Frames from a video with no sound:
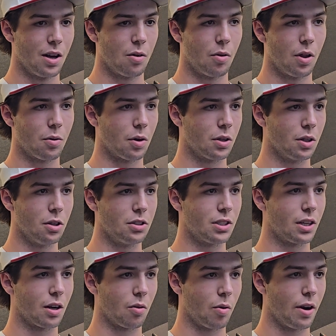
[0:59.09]
Whether we're
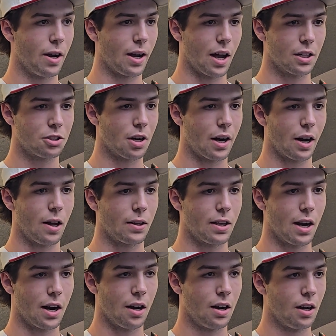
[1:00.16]
losing or winning, I try to go out
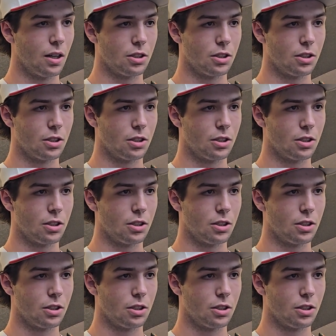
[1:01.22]
there,